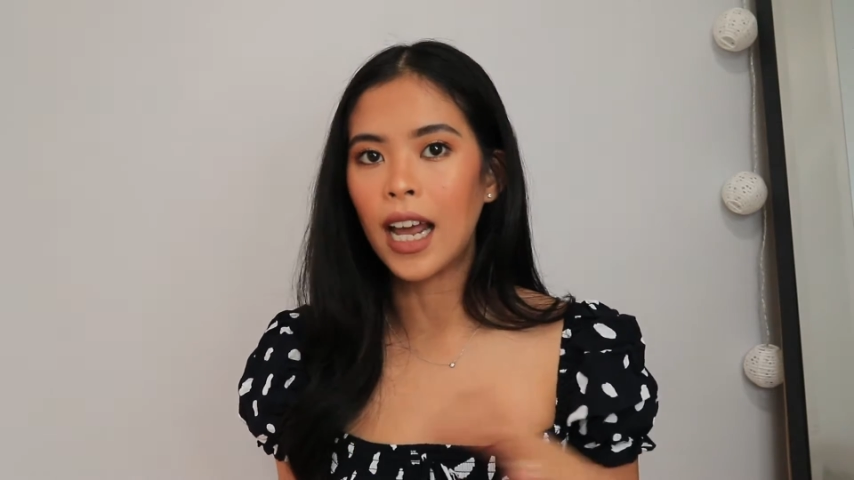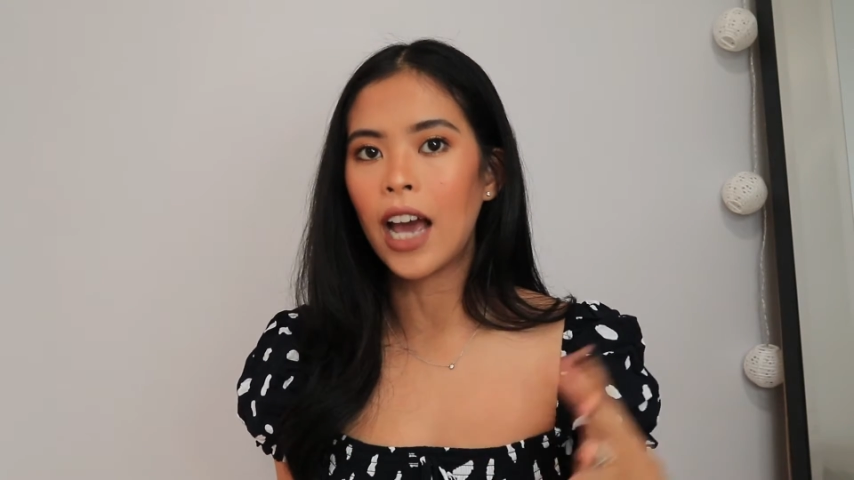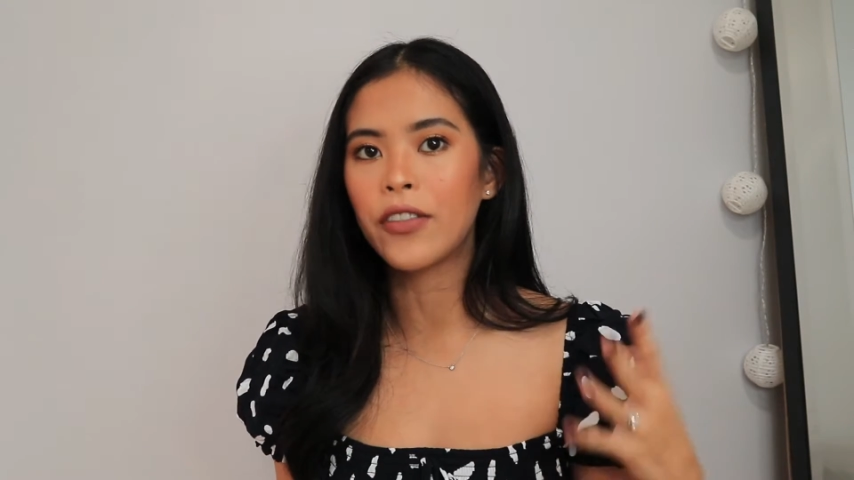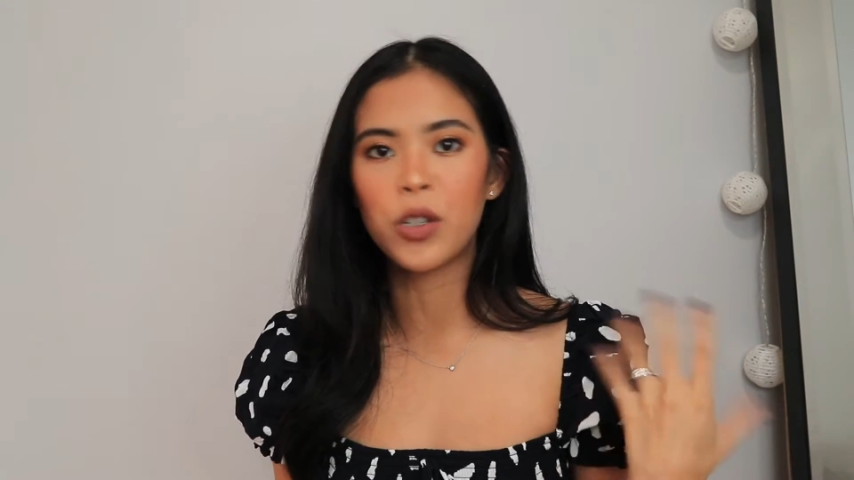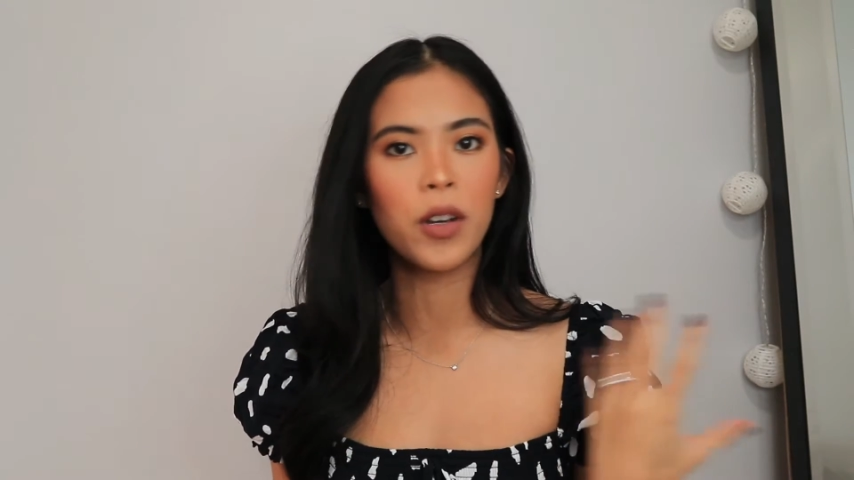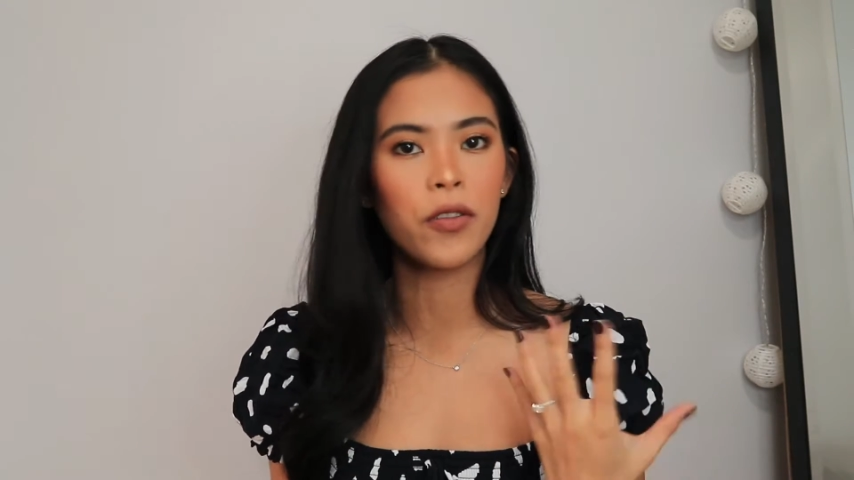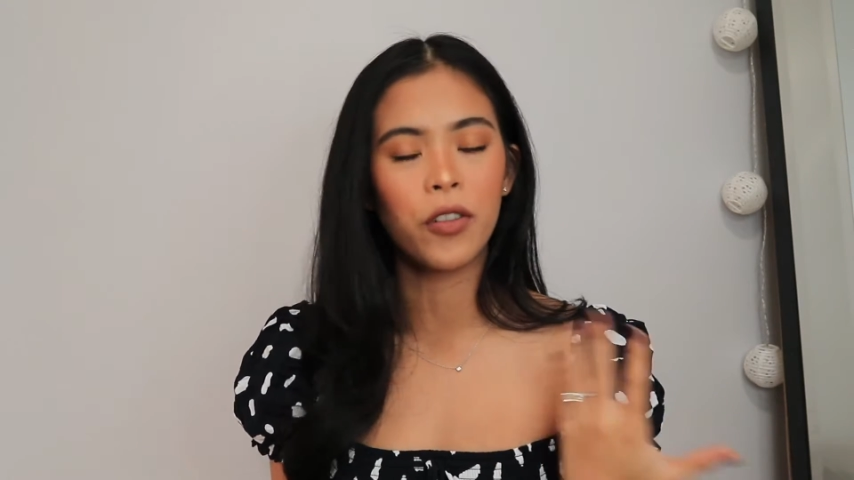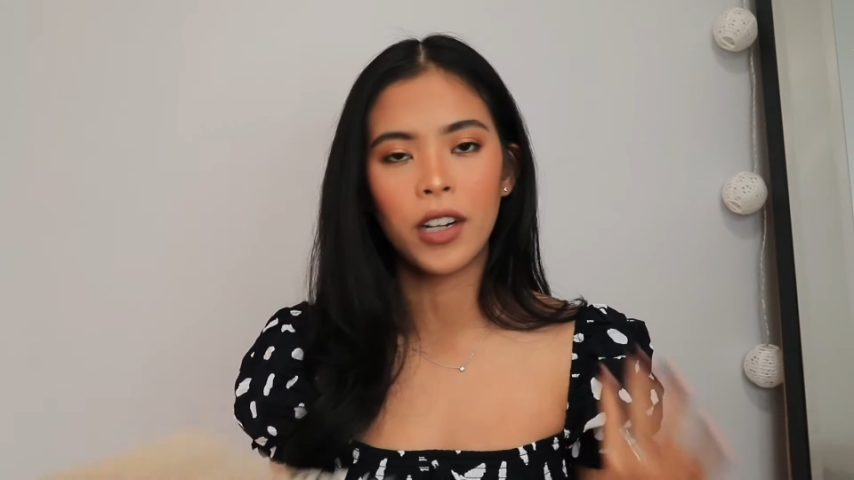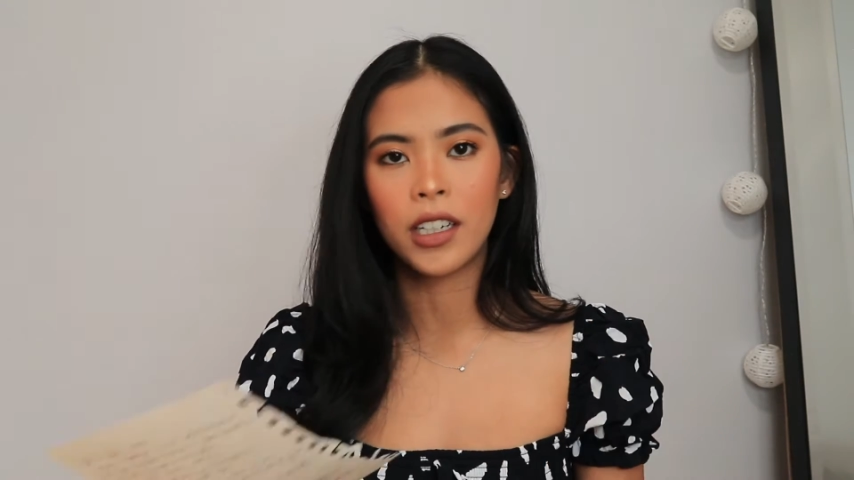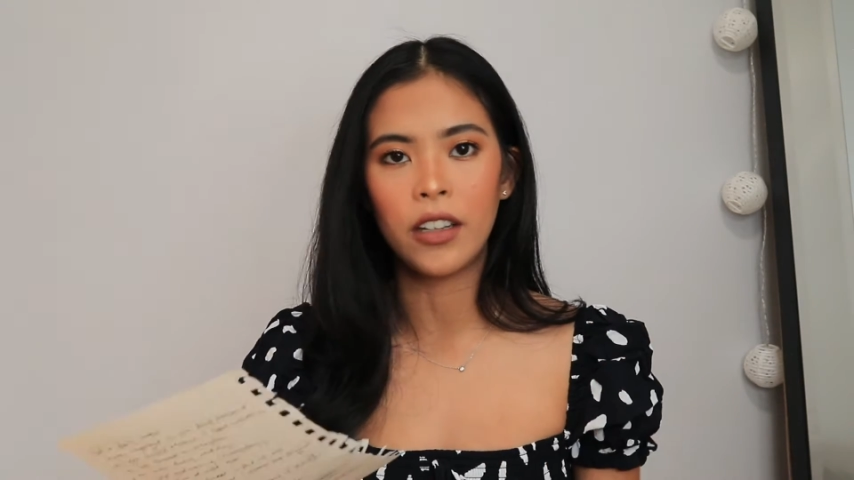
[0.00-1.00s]
have to wait
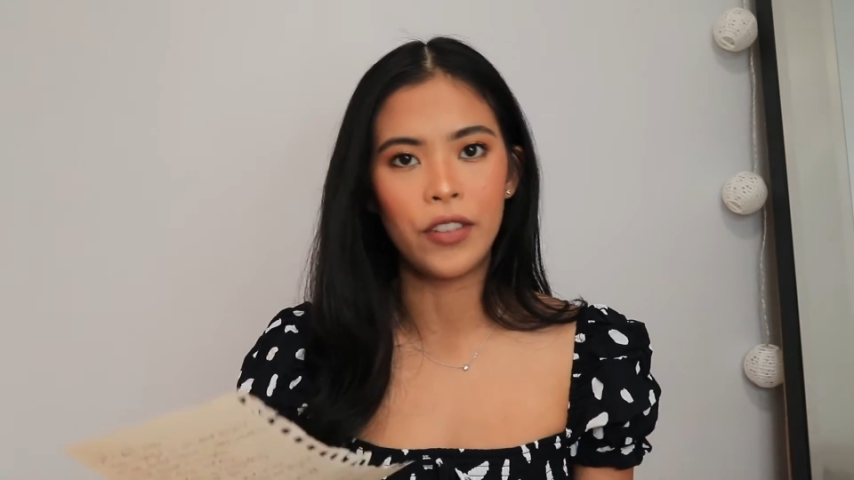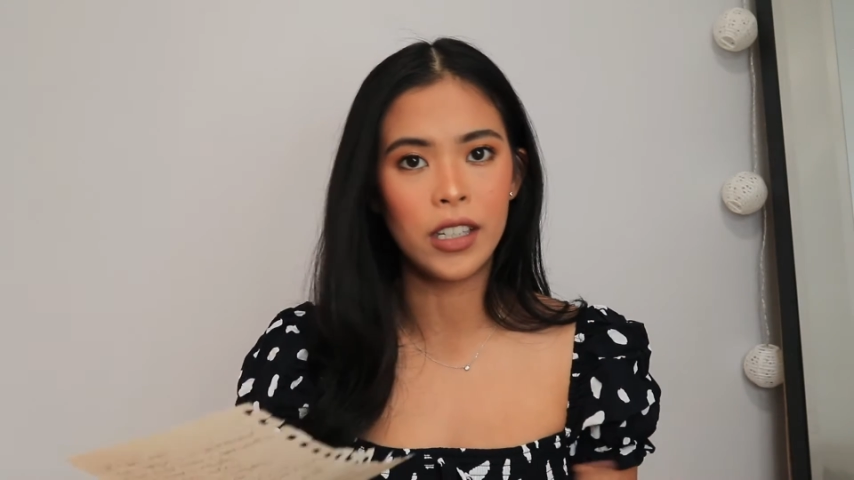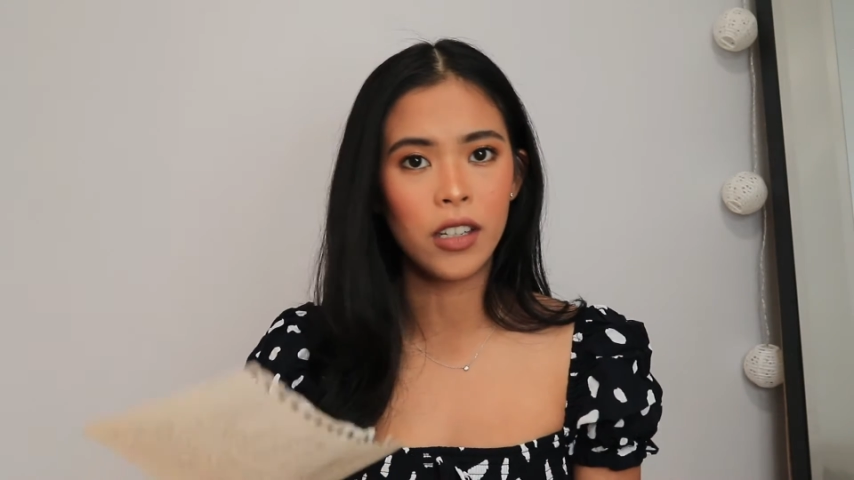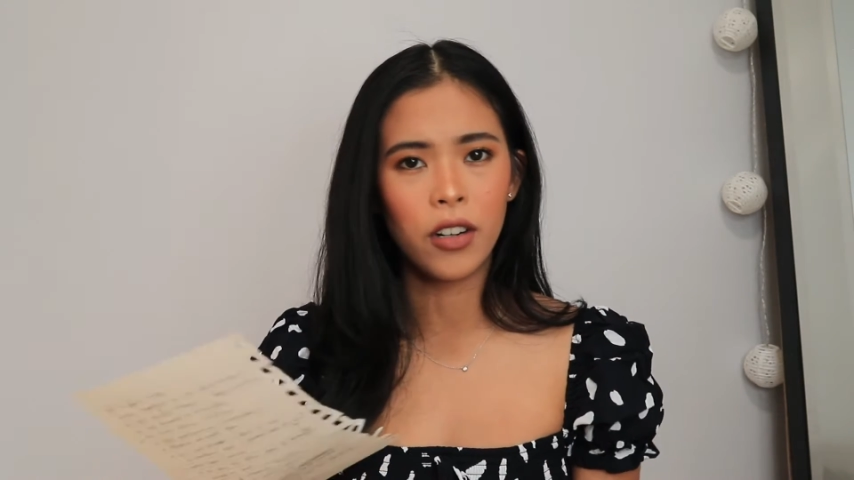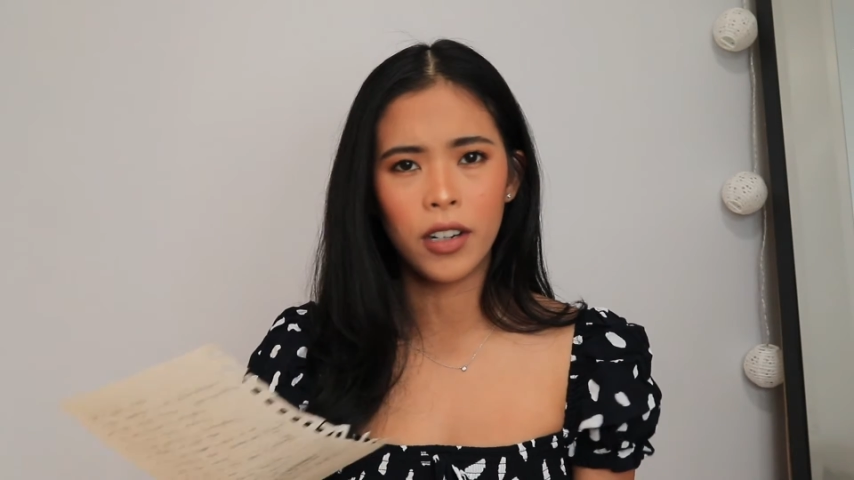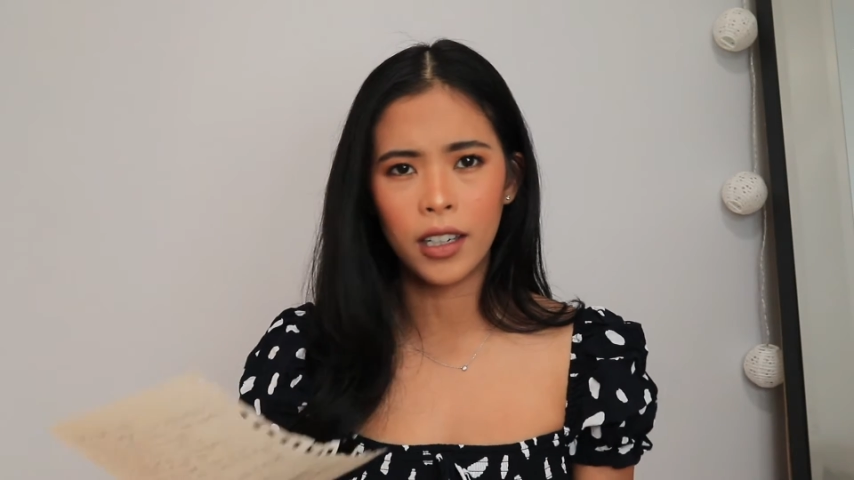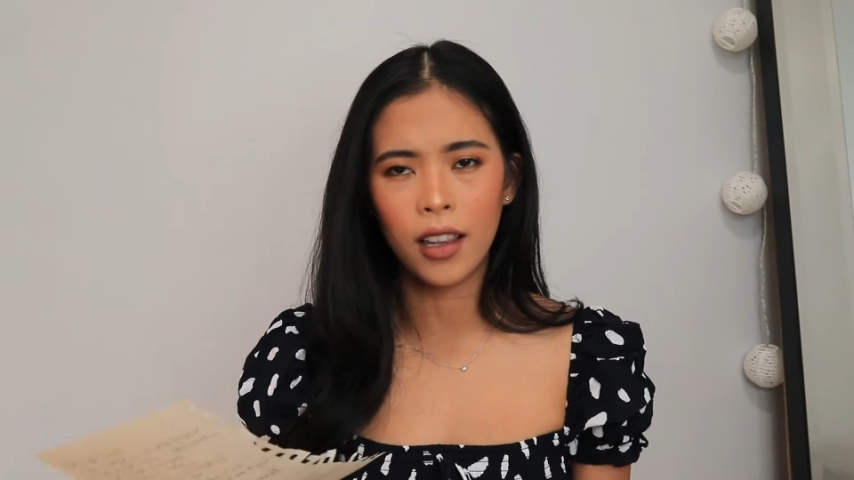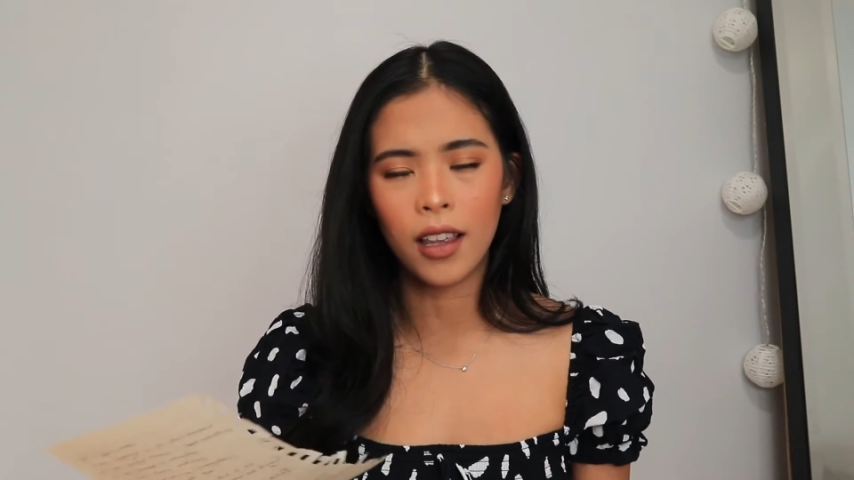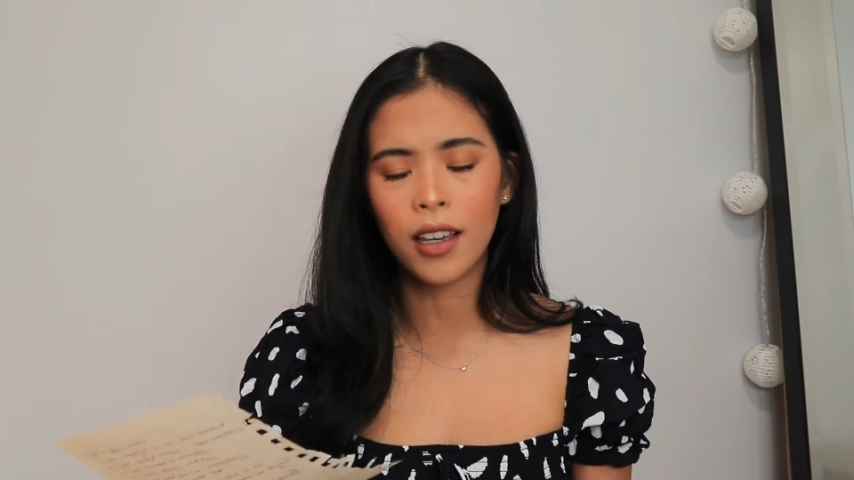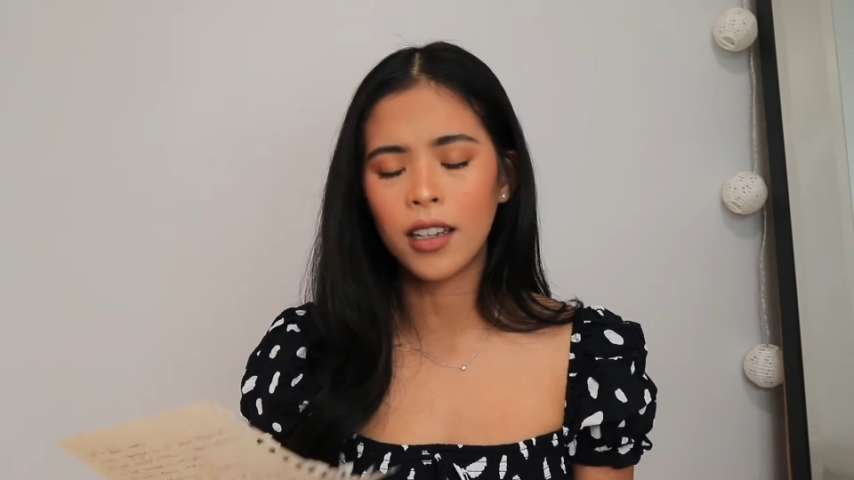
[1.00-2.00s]
for any visa or
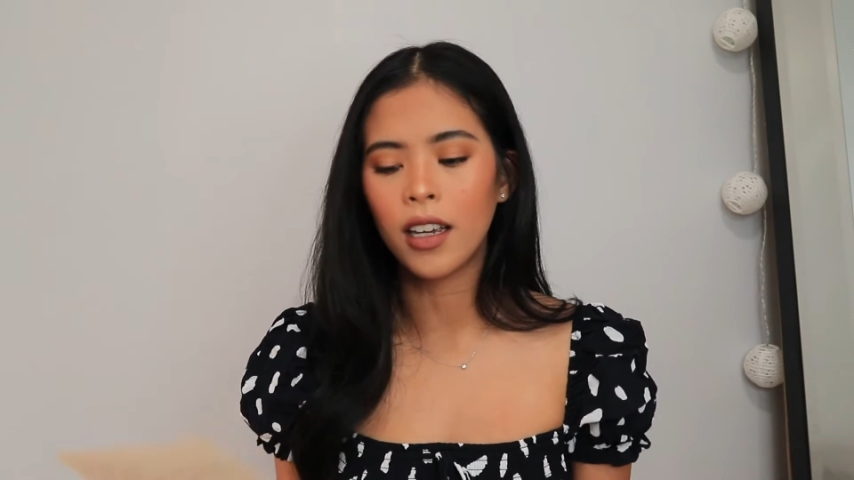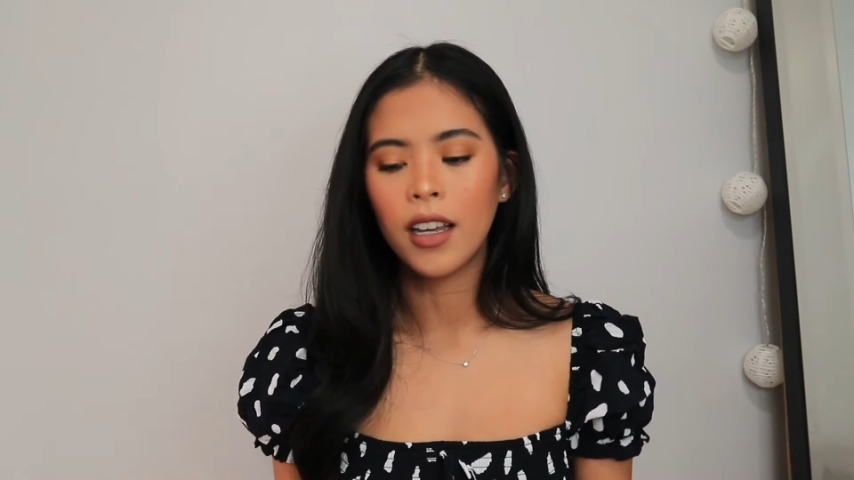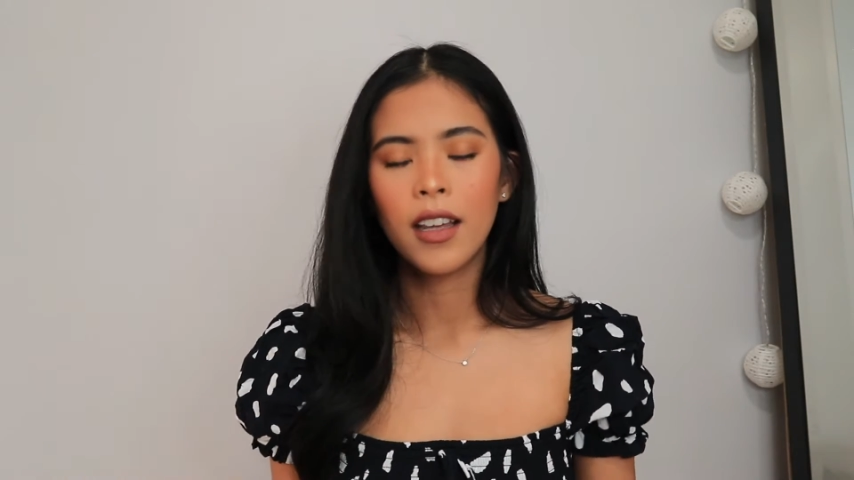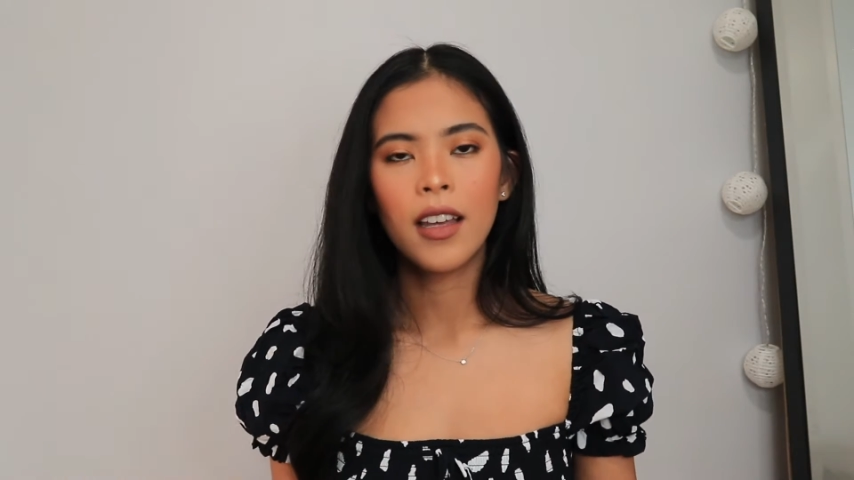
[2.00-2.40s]
anything.